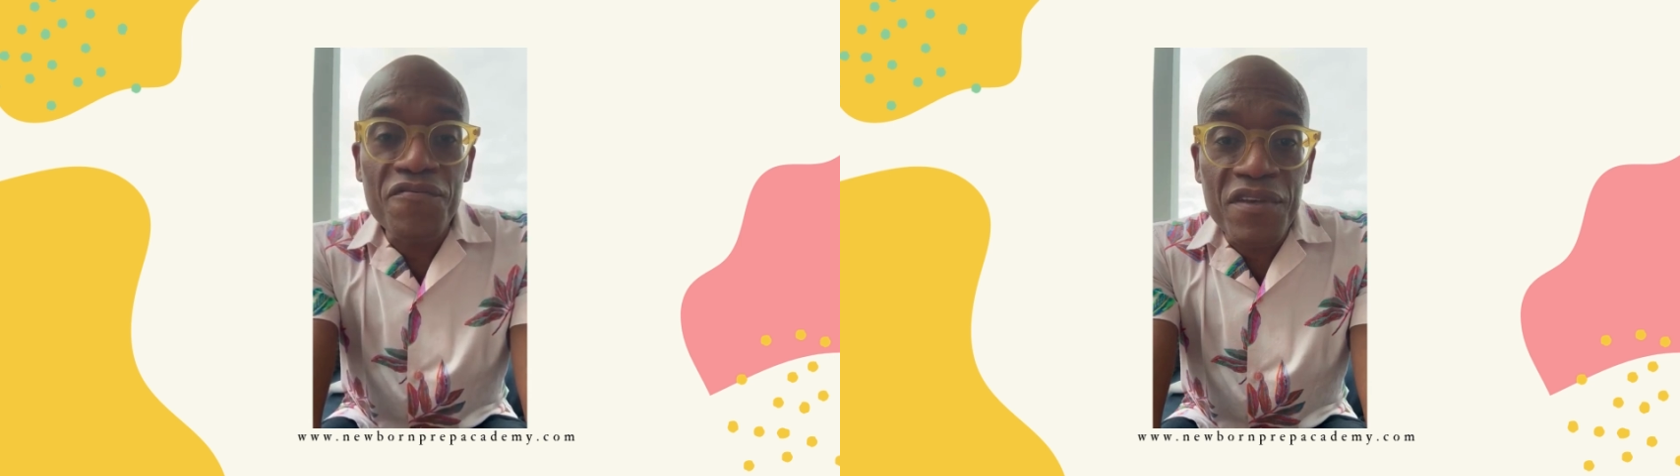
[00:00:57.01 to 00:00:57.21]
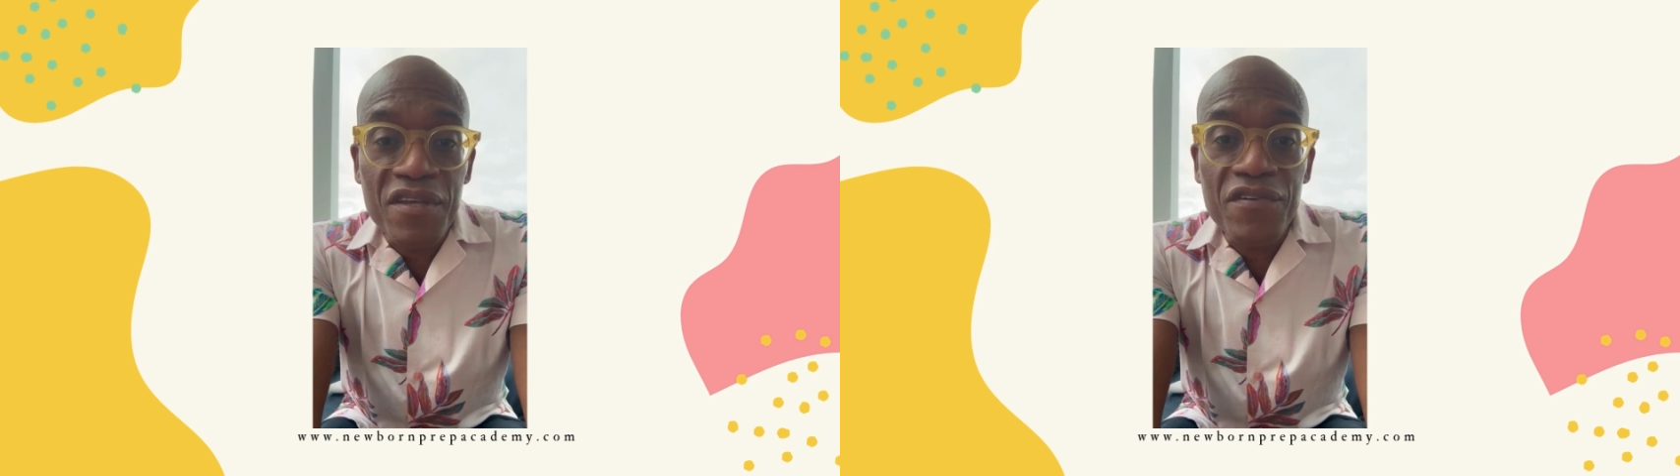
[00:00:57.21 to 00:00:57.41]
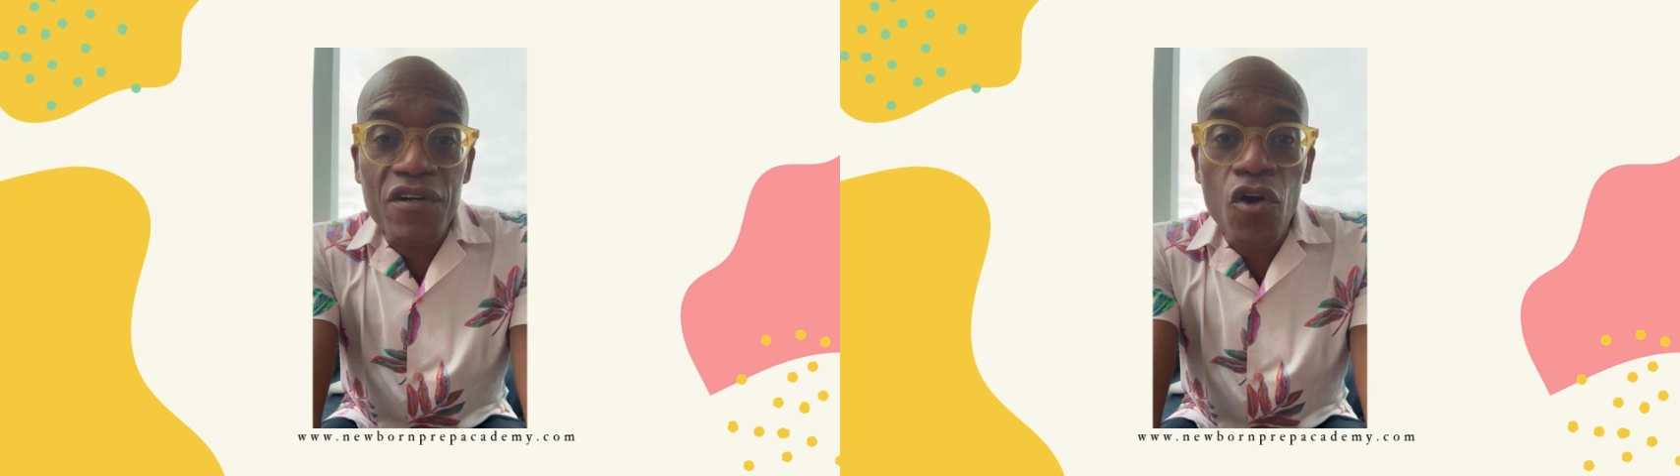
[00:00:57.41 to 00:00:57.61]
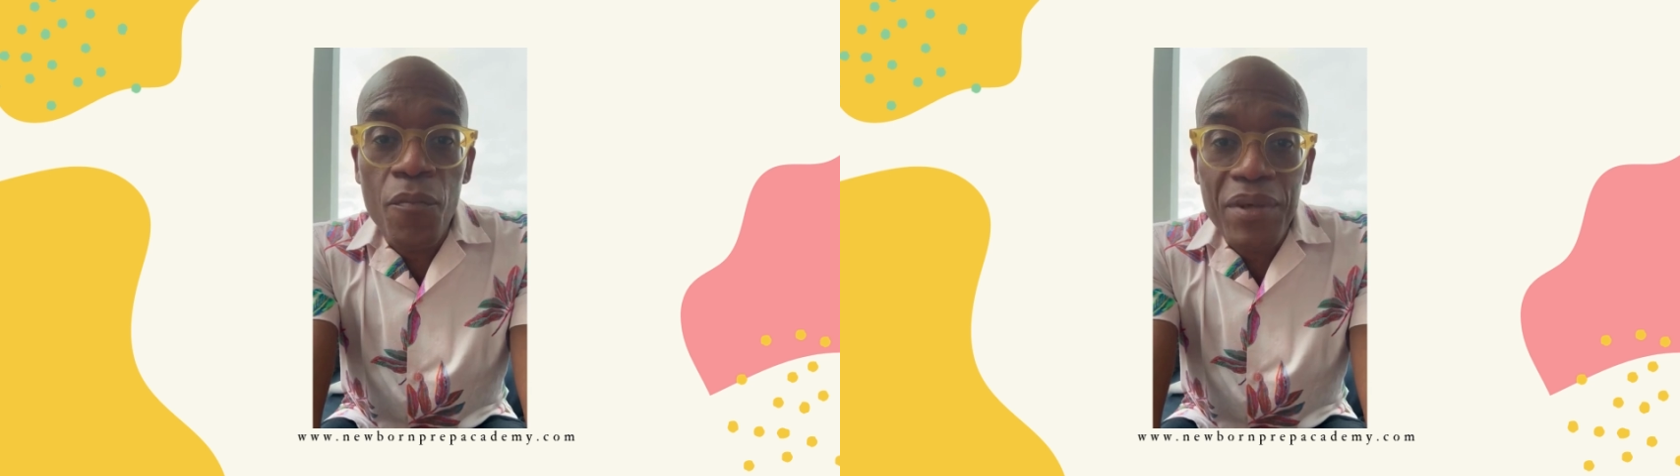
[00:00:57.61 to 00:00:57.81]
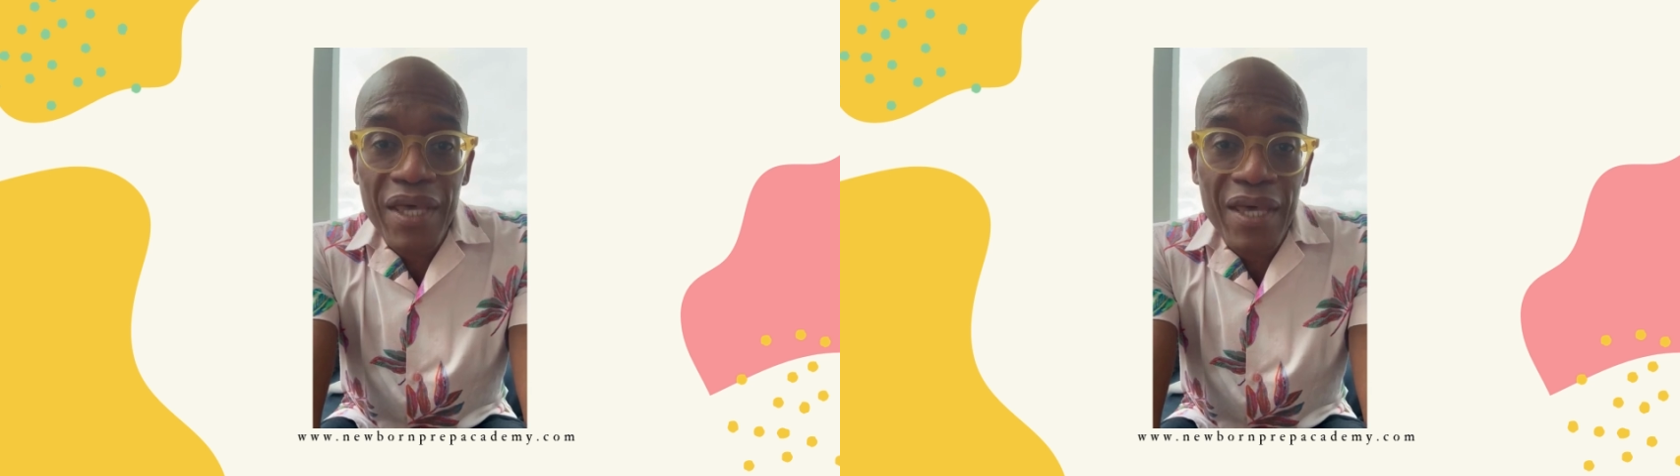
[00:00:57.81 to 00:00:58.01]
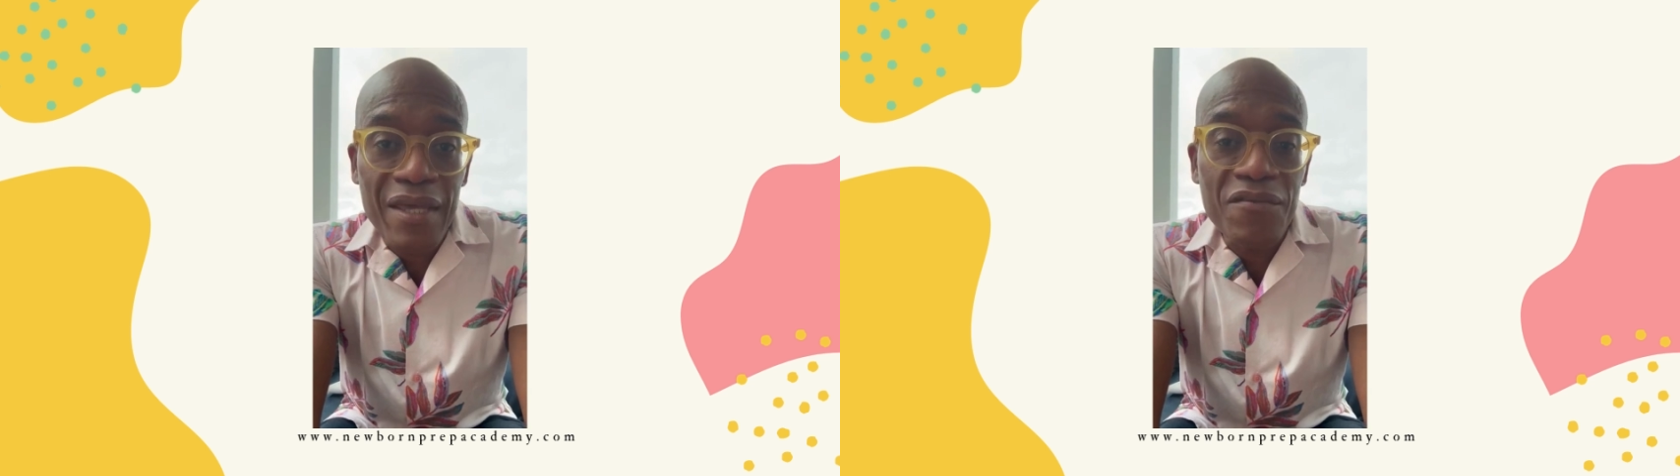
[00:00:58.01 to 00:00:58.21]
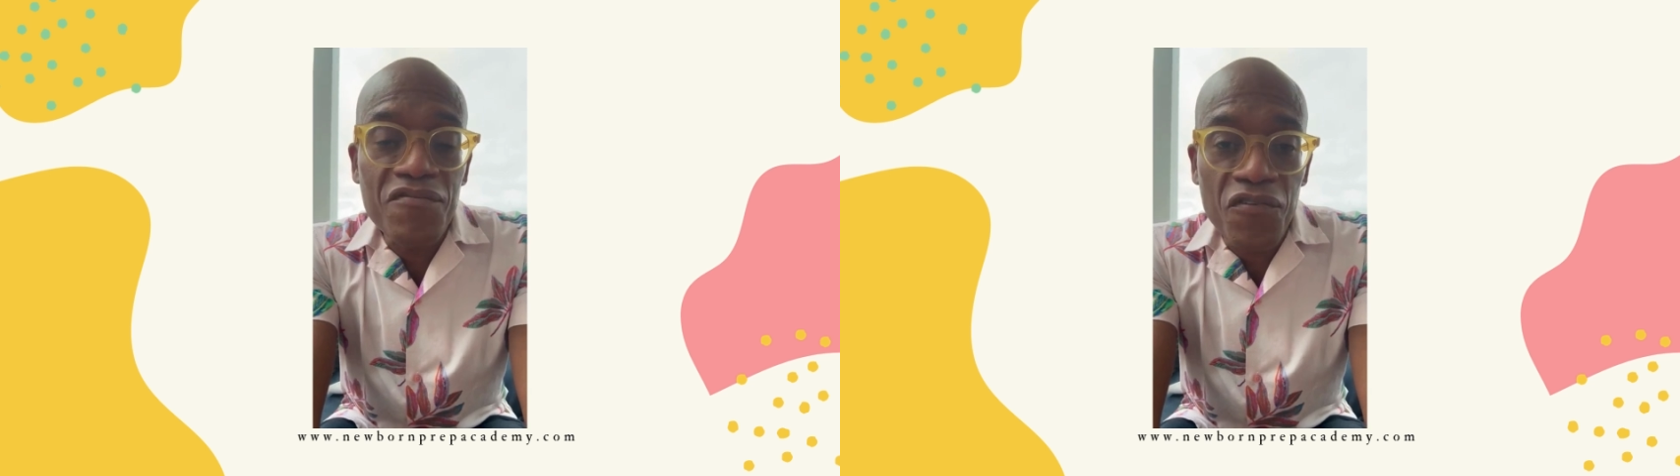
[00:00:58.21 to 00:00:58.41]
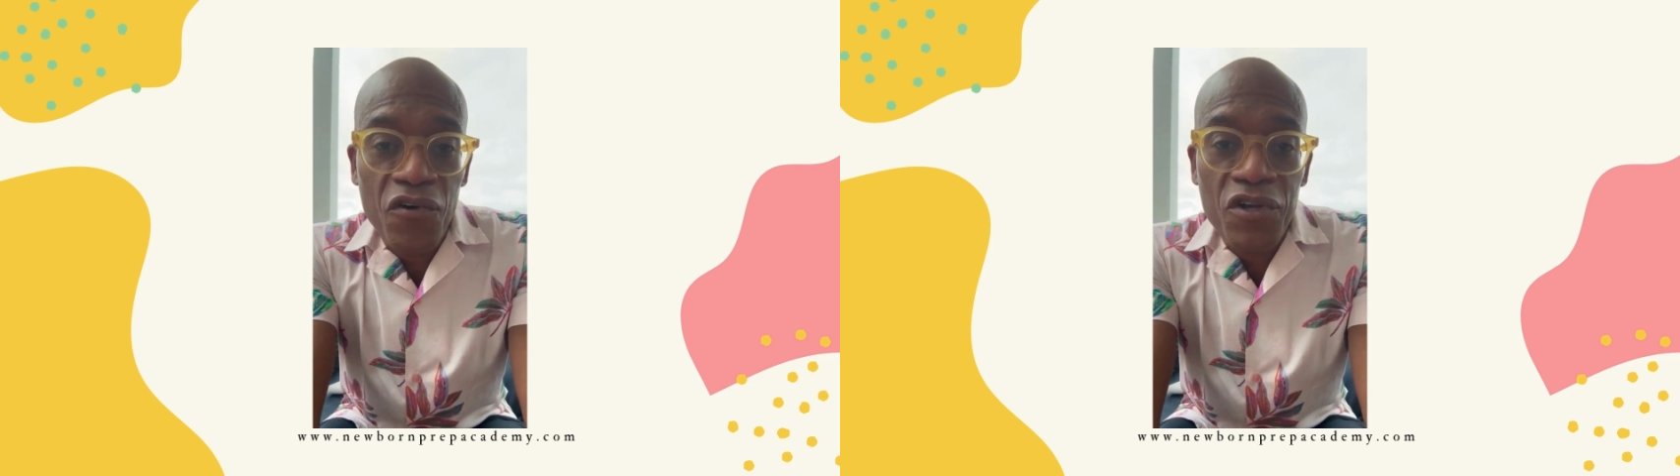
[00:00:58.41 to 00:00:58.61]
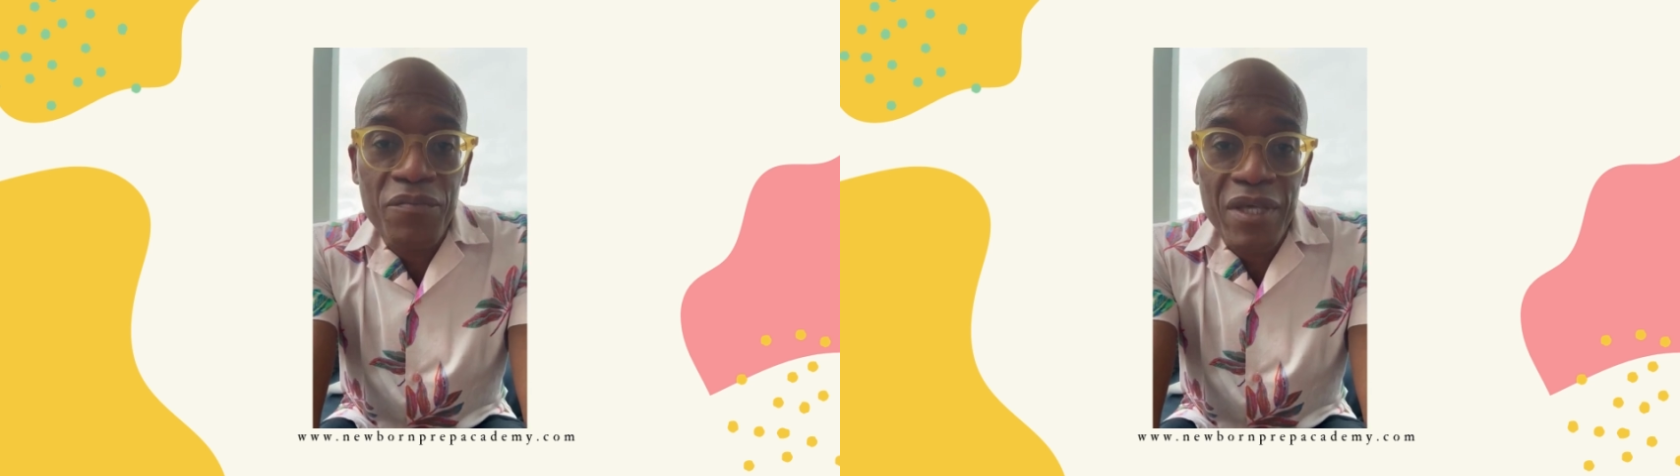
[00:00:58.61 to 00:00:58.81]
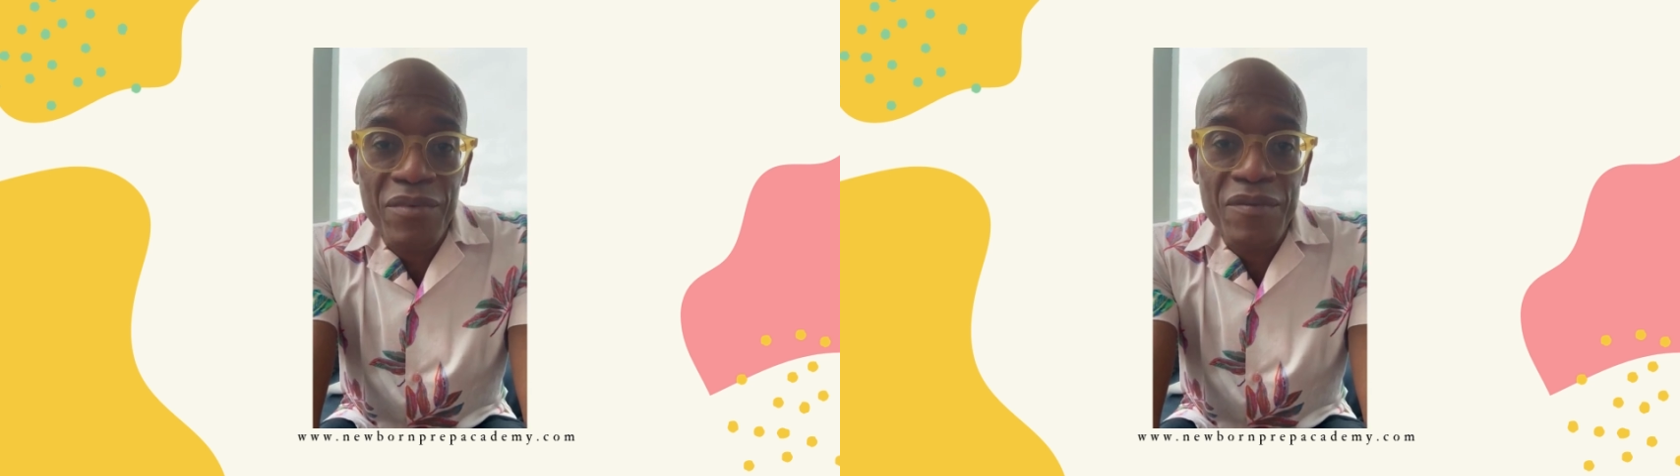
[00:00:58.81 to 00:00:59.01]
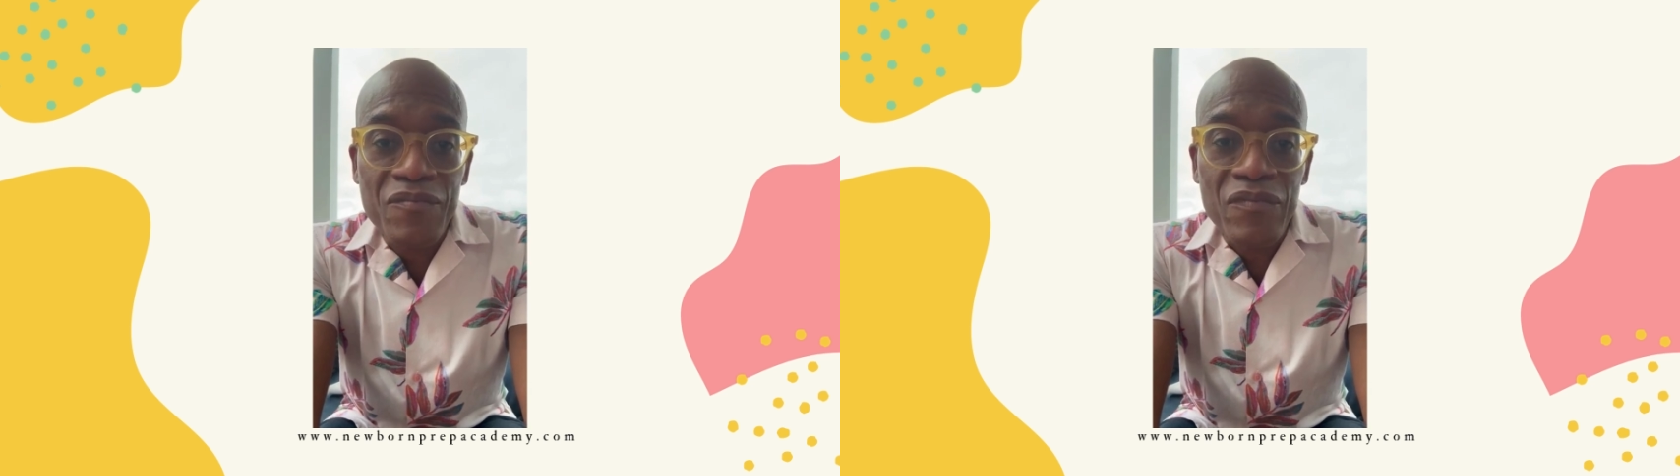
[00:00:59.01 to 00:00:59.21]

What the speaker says: fever or pain for your baby.